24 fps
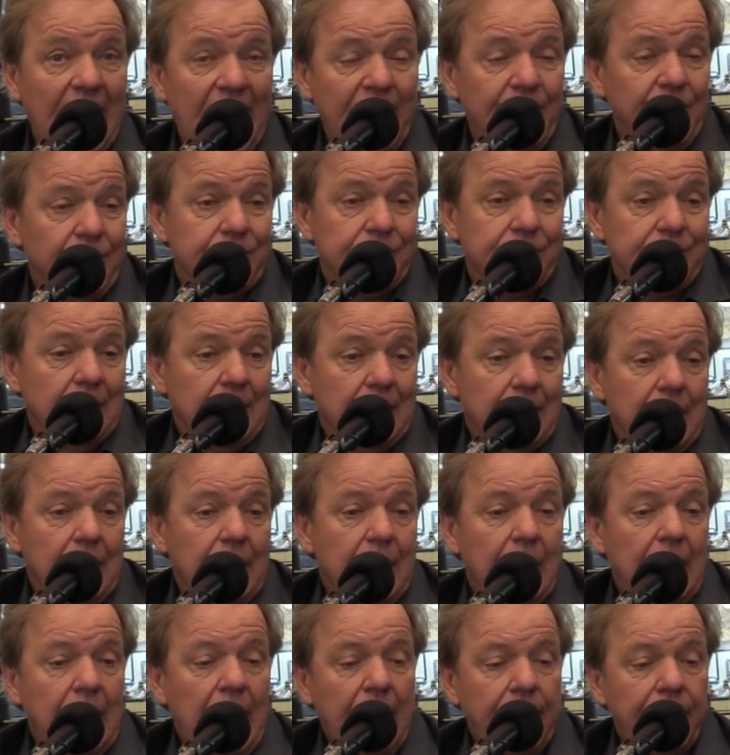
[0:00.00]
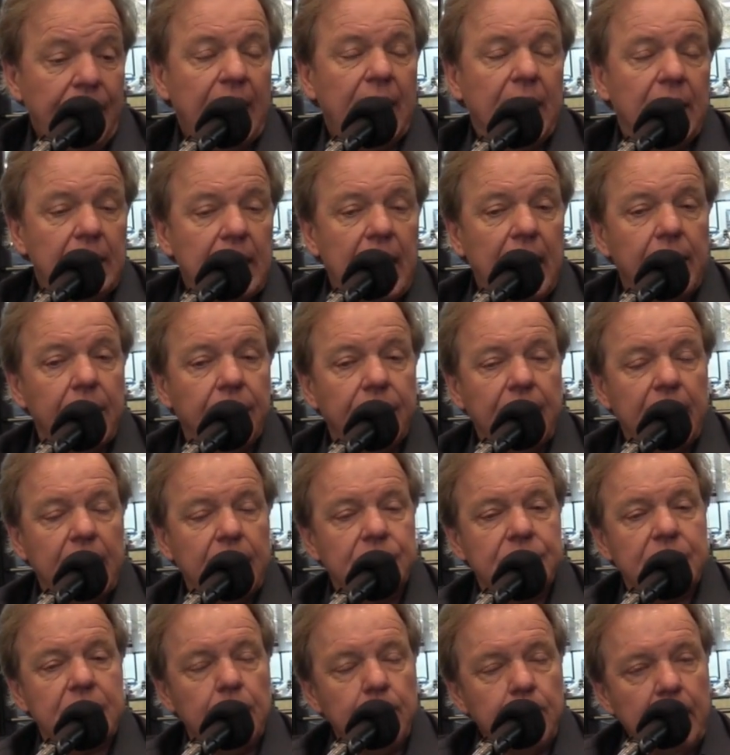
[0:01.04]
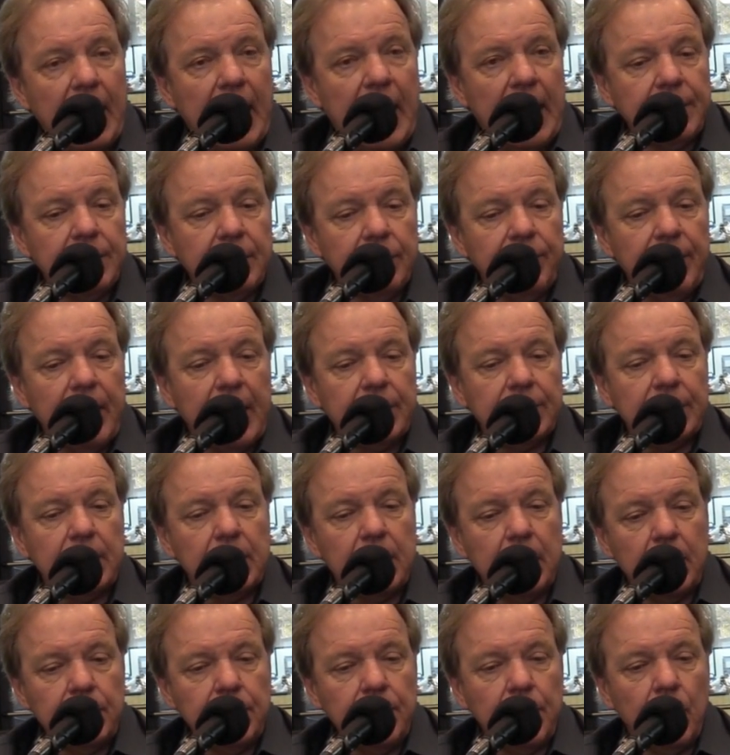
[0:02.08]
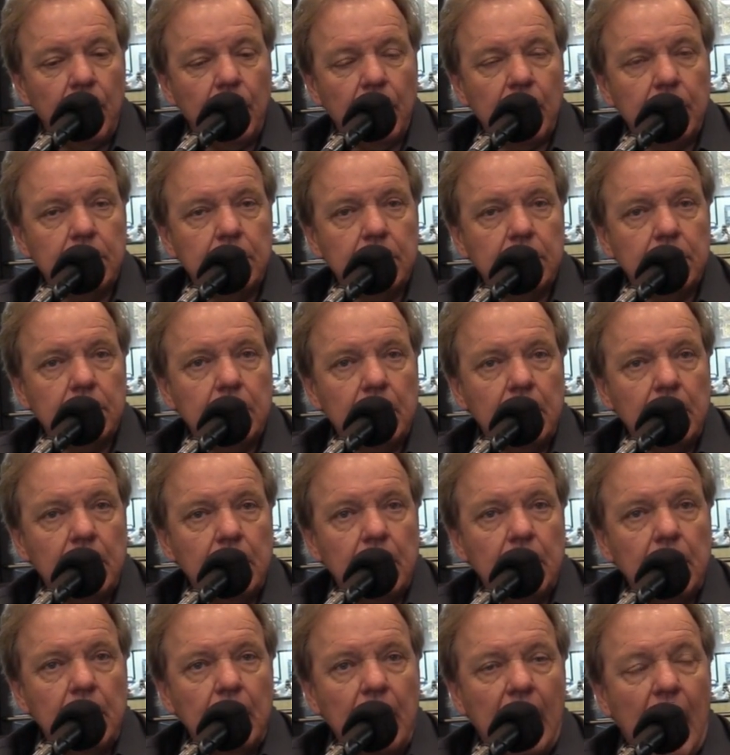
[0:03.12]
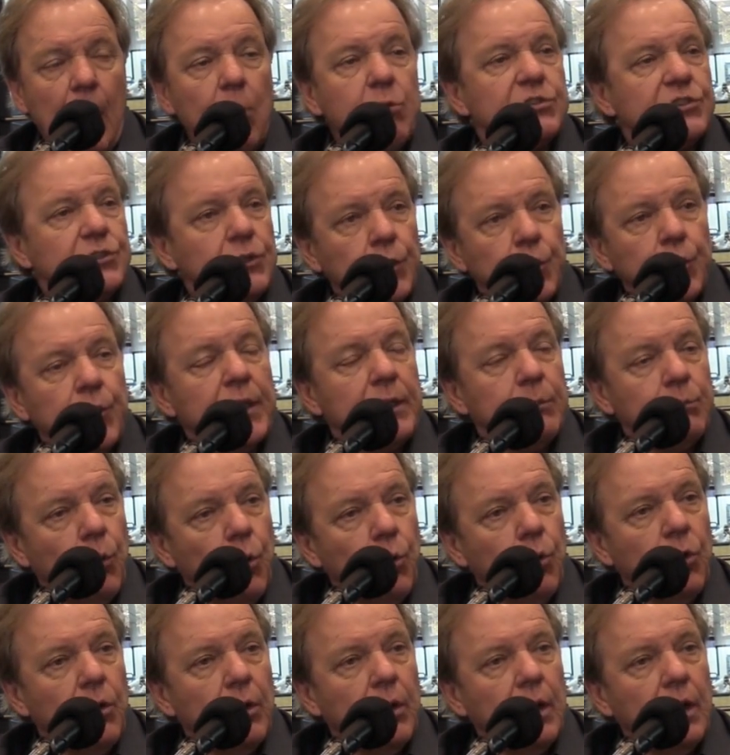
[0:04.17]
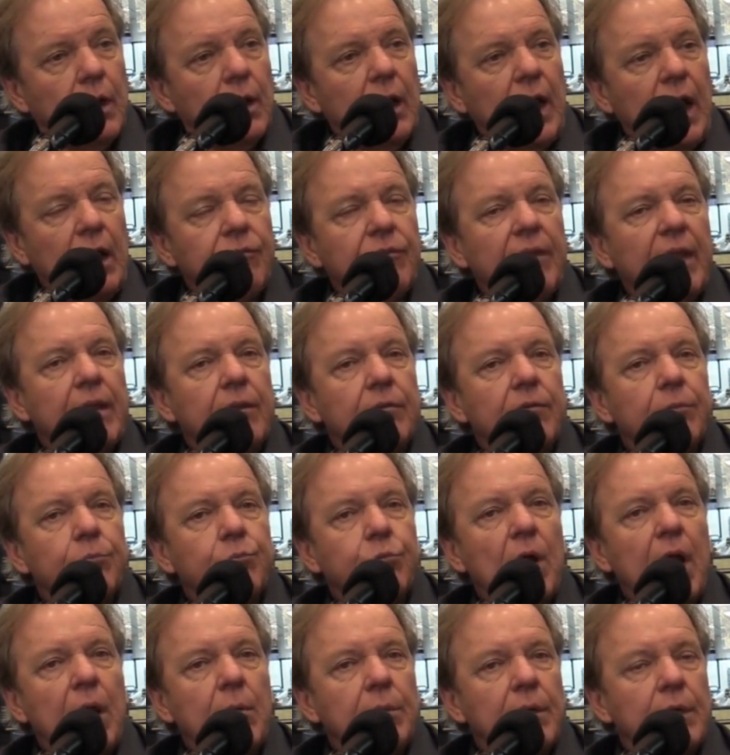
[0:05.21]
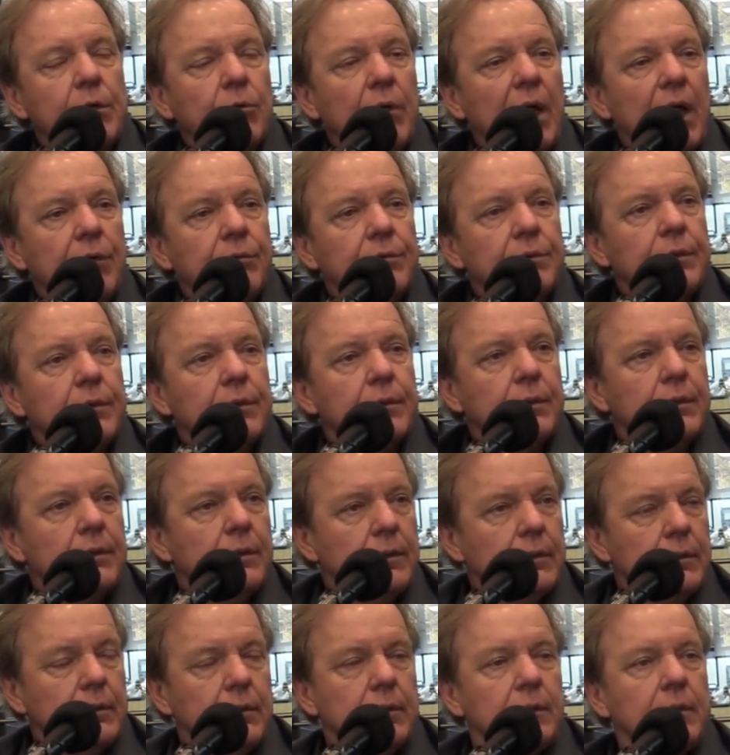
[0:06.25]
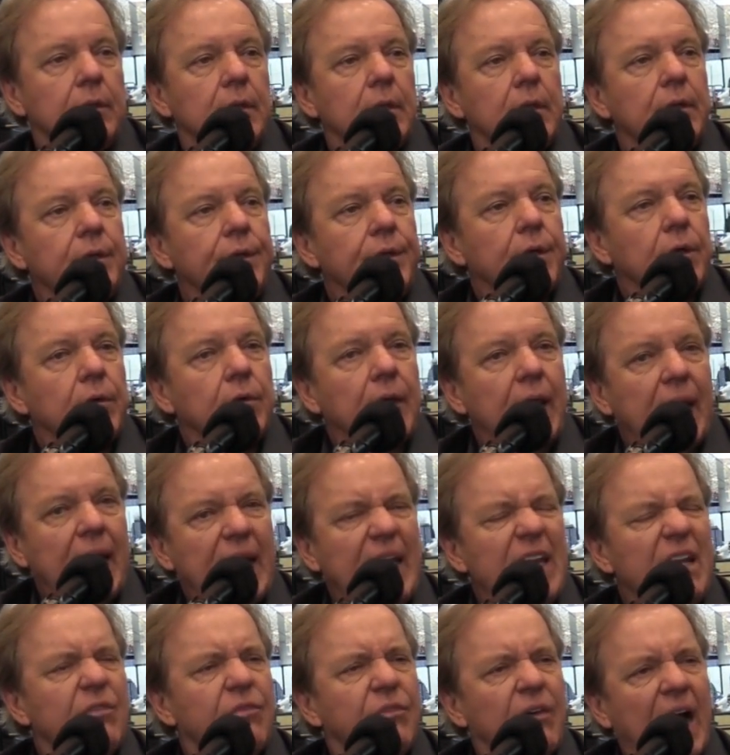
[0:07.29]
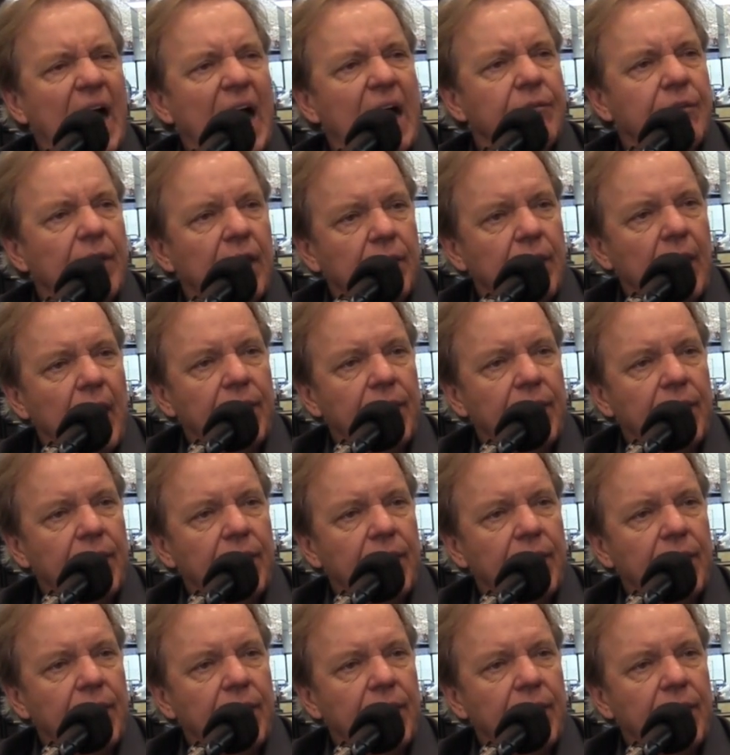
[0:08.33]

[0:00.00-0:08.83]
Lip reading: I think a lot of things combined, the fact that, I was learning more. I think probably around, 85, I